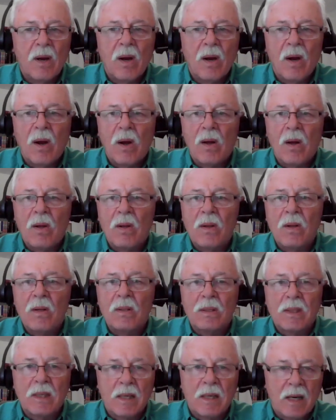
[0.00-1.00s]

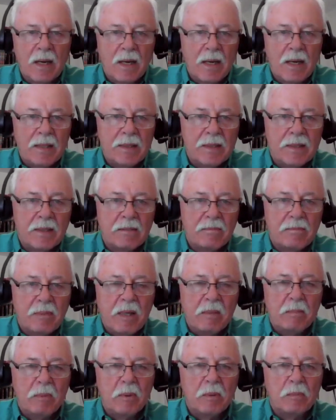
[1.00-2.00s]
All kinds of
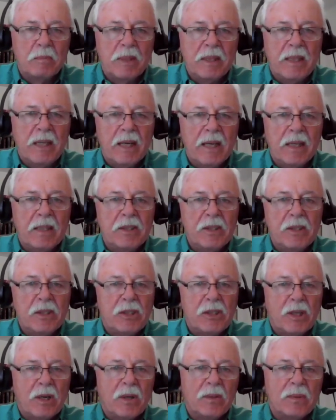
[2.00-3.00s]
people began to
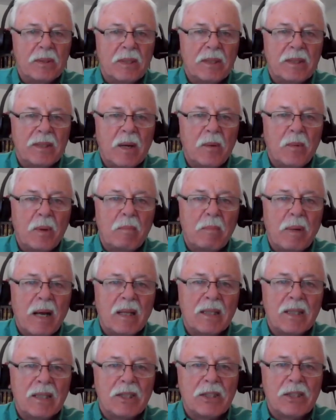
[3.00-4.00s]
show that they were
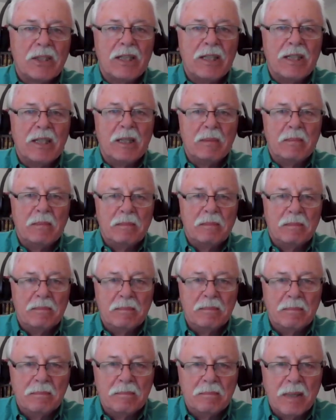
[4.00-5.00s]
Palestinian
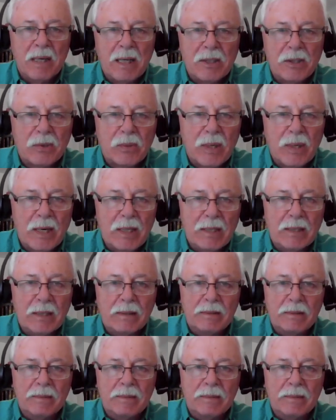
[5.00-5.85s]
by trade.